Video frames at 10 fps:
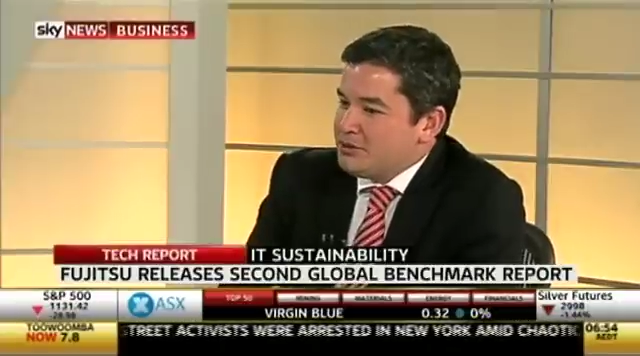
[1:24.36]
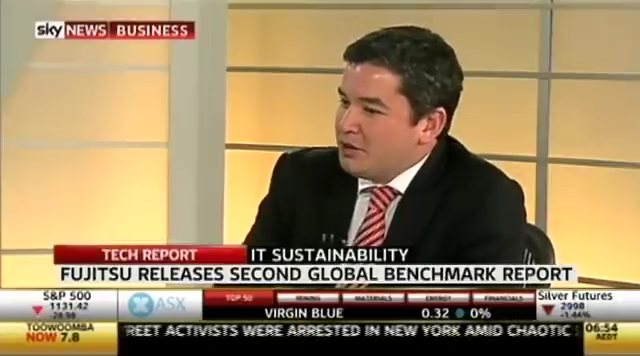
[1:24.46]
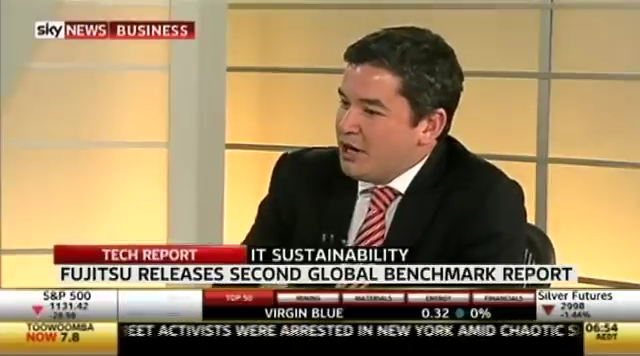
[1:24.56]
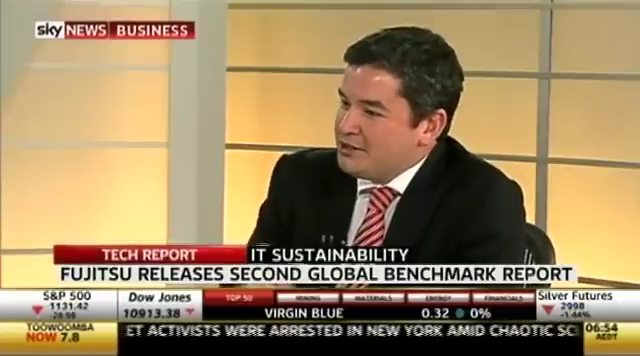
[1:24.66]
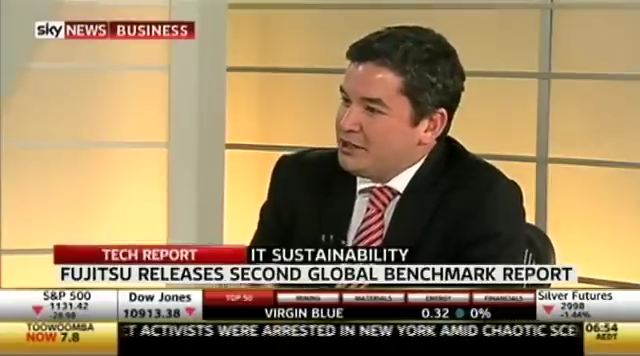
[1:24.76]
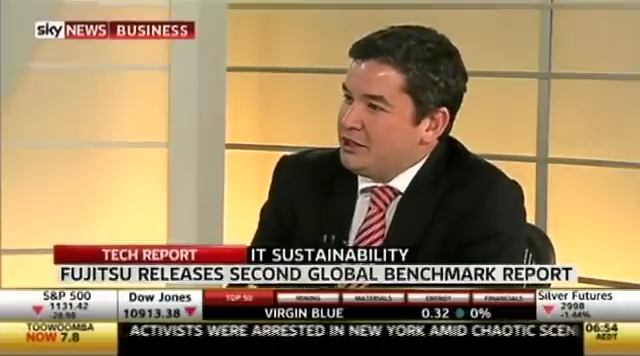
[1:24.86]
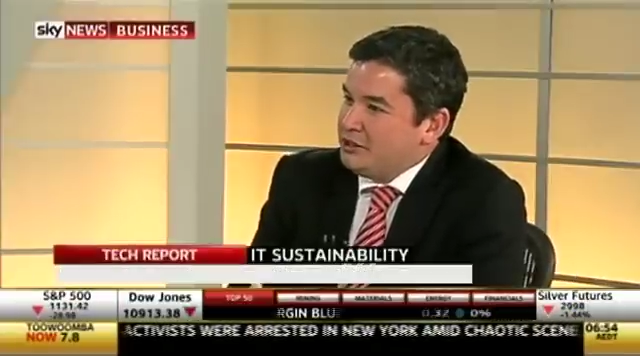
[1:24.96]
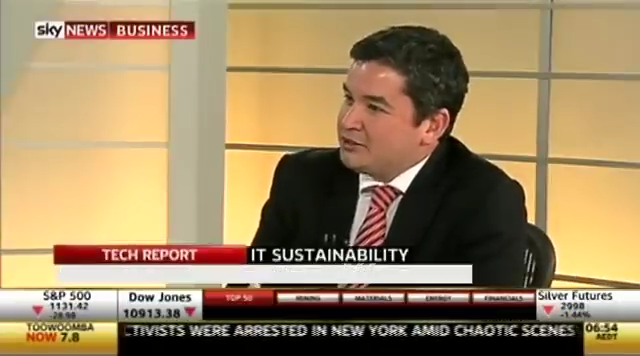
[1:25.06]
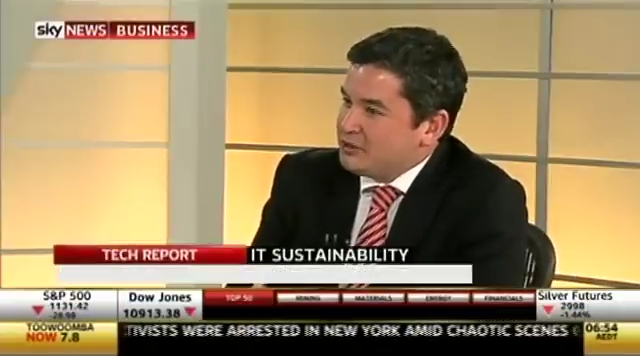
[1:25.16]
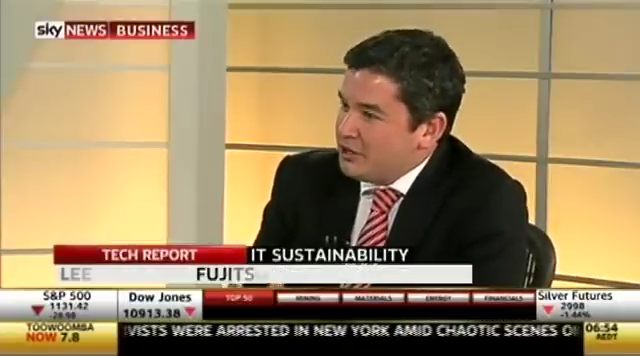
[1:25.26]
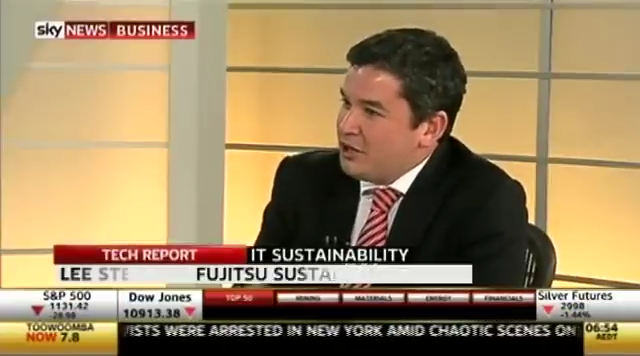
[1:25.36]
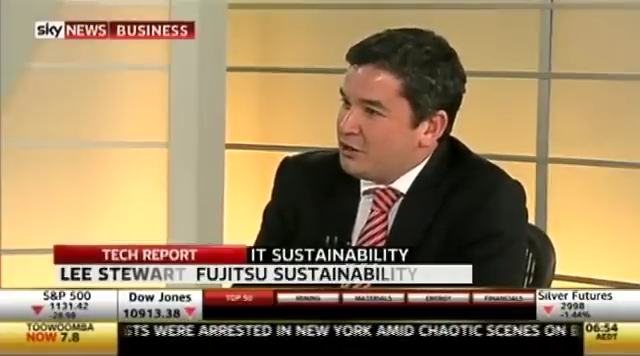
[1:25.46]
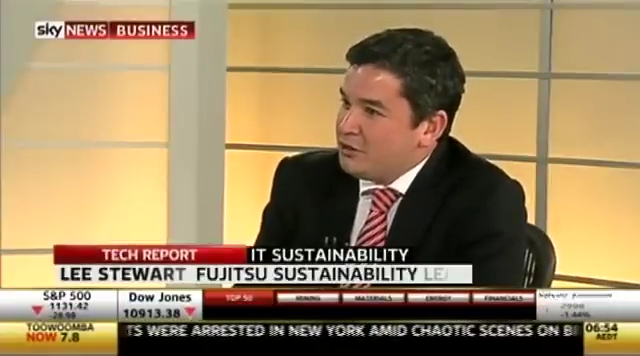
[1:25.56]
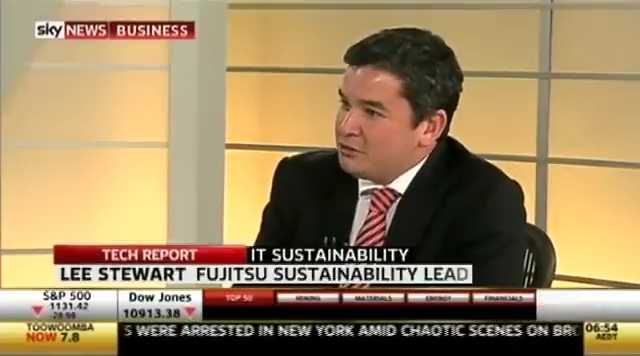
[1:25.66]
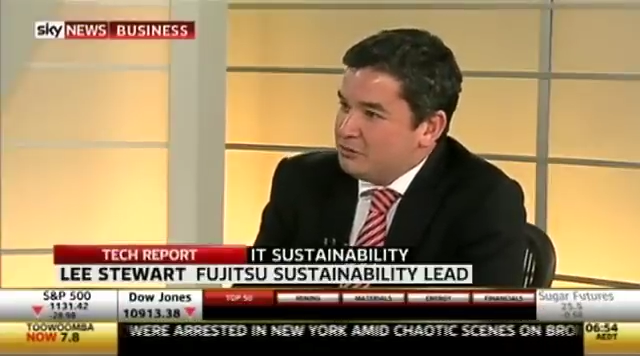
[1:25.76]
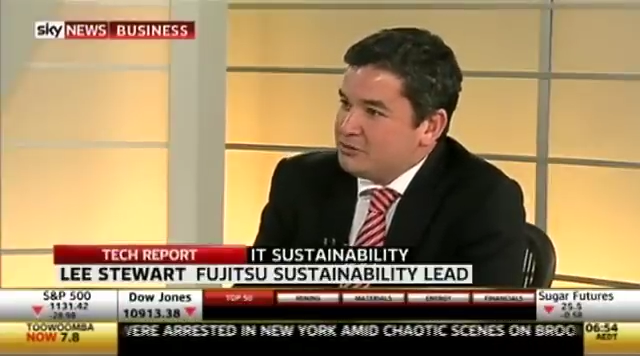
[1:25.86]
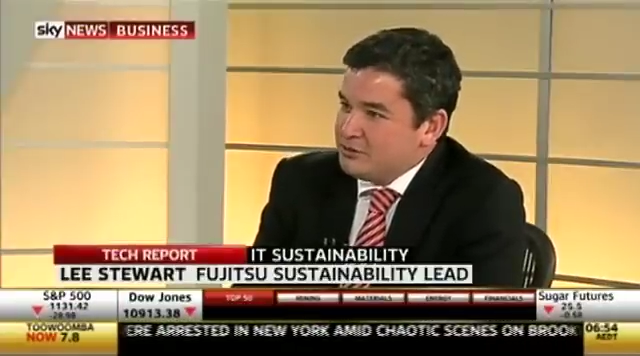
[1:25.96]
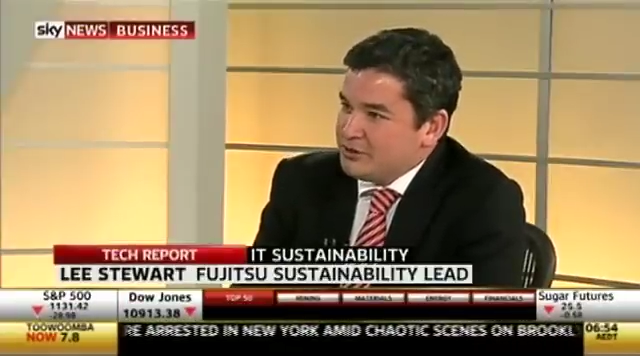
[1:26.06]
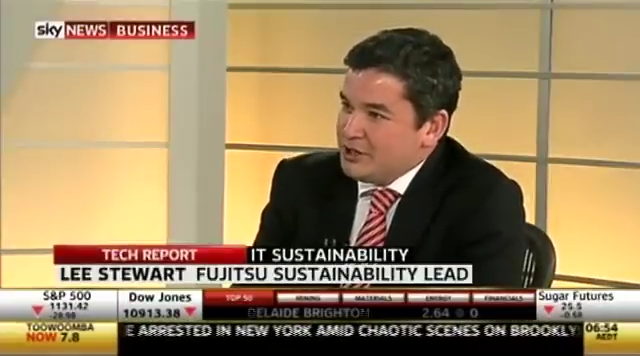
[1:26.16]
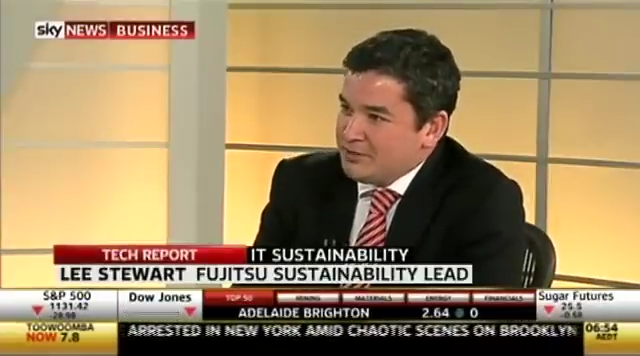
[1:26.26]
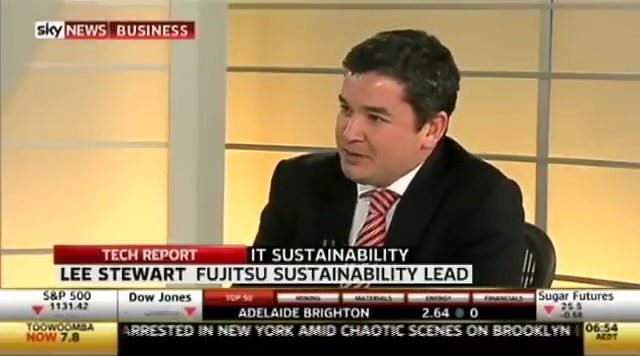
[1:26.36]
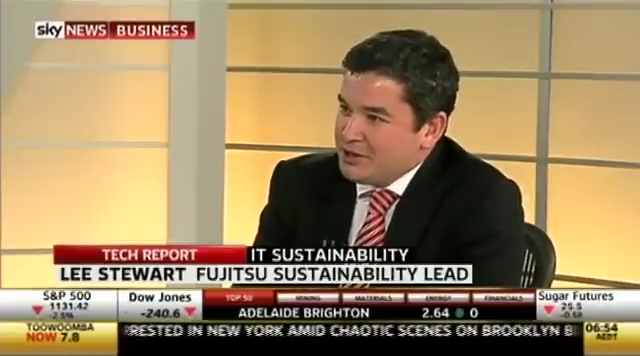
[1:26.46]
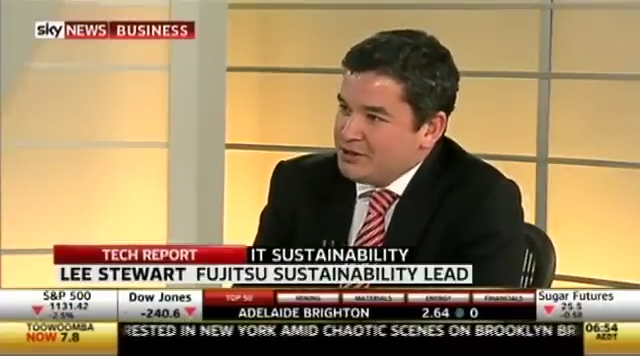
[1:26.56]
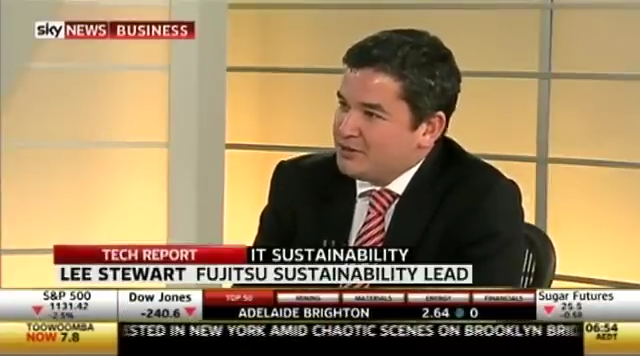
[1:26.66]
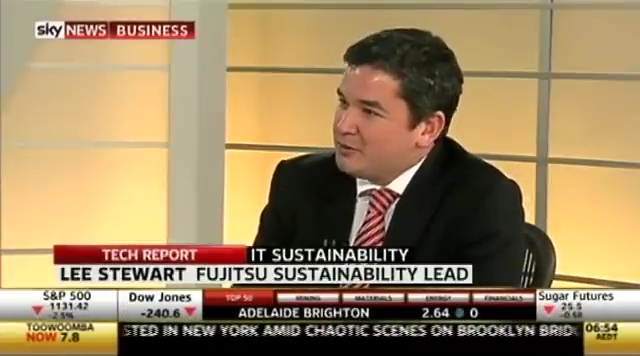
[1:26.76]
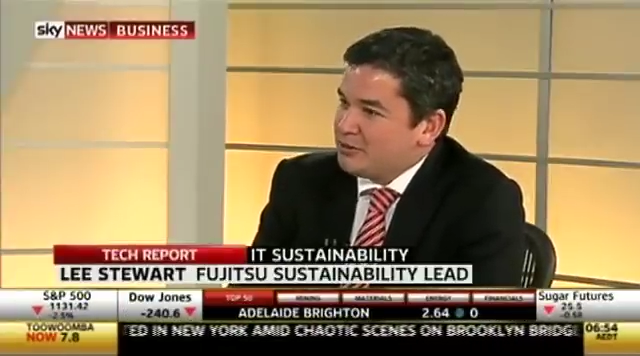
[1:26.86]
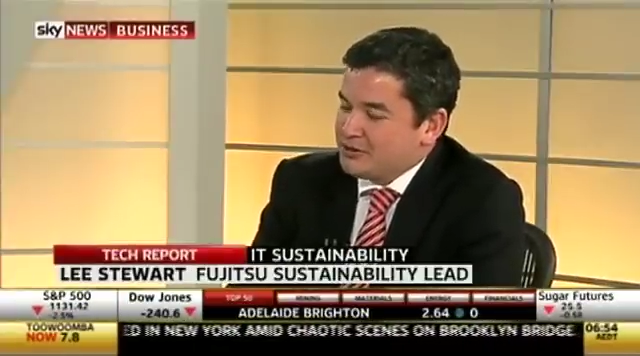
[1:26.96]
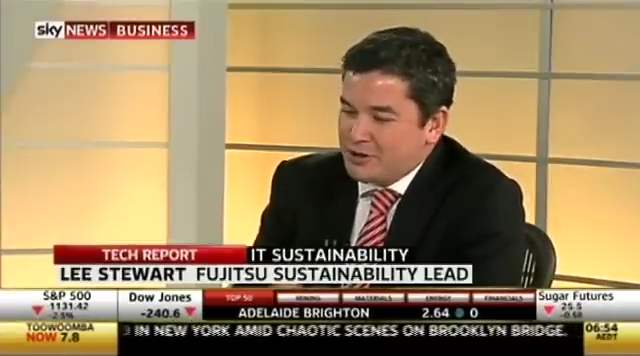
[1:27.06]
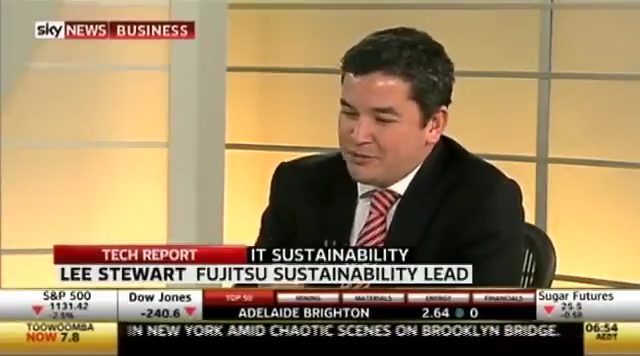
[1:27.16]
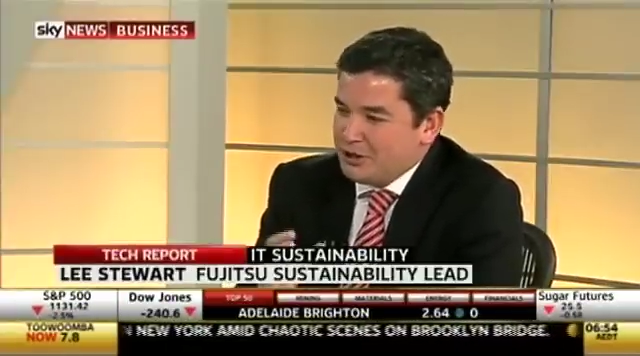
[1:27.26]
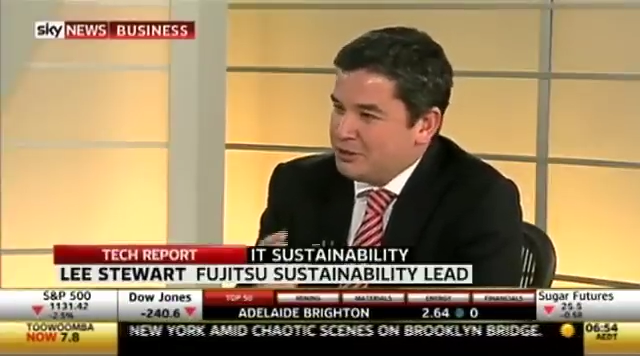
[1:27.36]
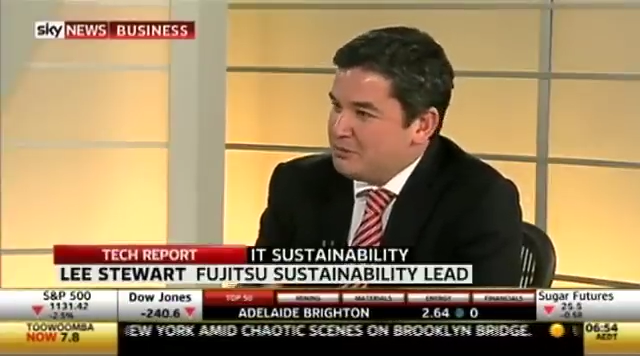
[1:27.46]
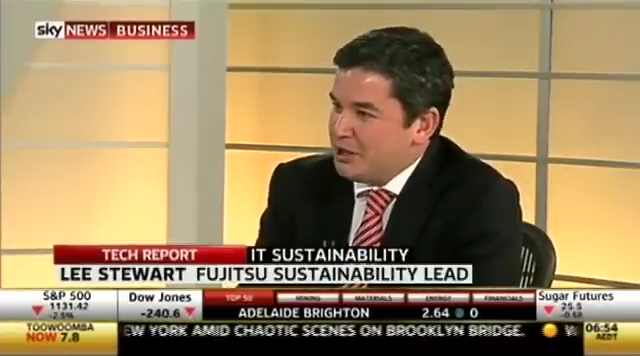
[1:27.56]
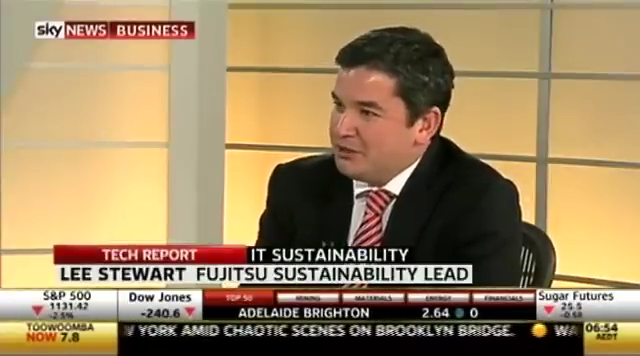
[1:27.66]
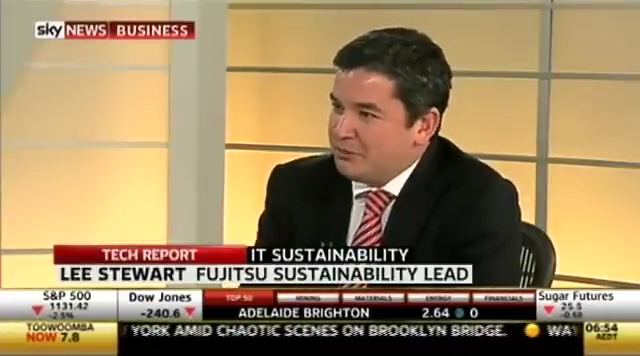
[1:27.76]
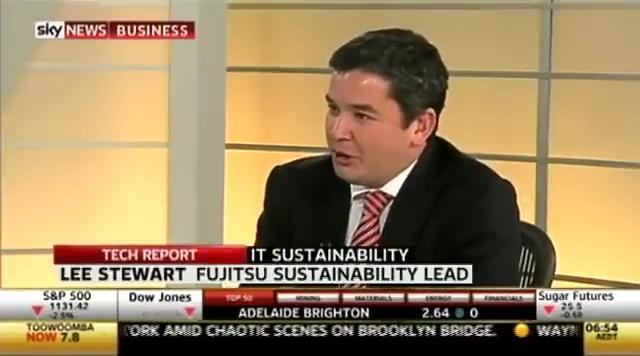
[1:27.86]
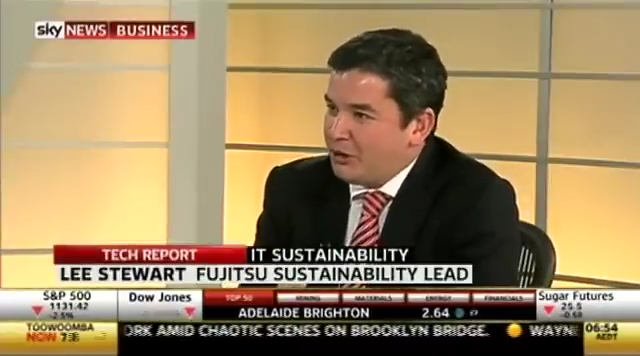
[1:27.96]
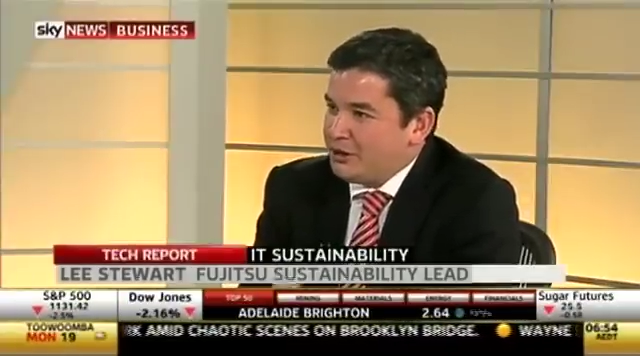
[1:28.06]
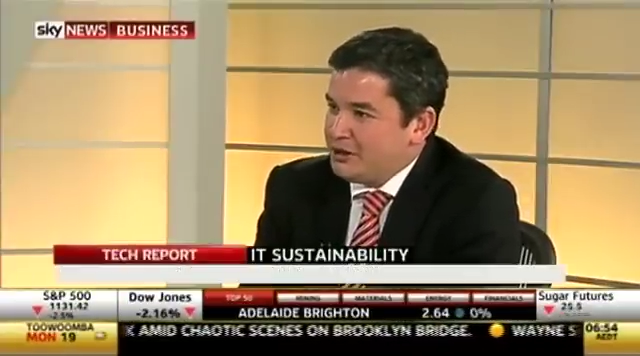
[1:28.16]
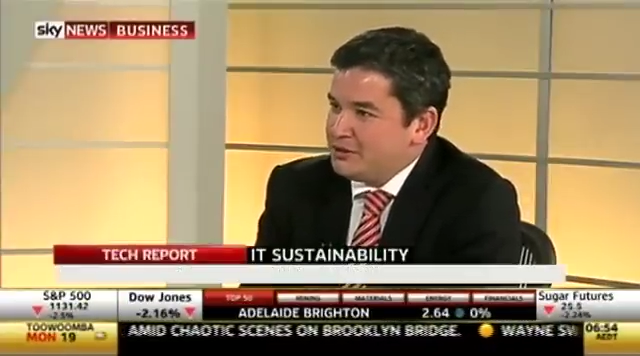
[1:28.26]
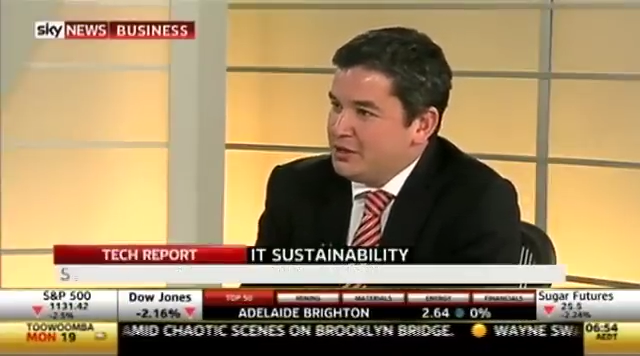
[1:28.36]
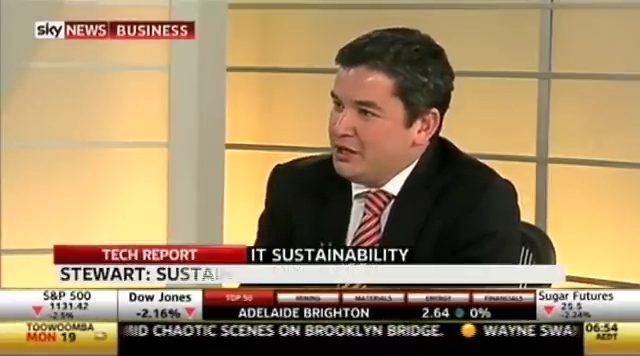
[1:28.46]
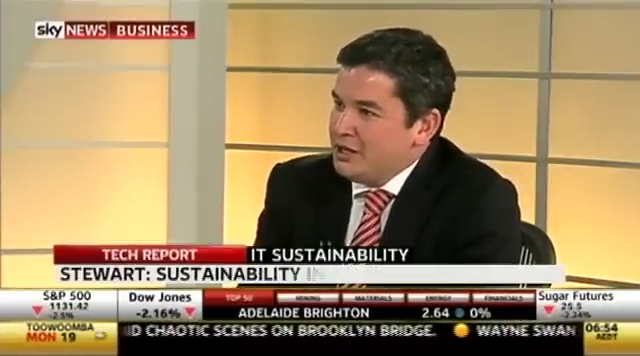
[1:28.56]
the IT CIO senior managers have got so many competing priorities,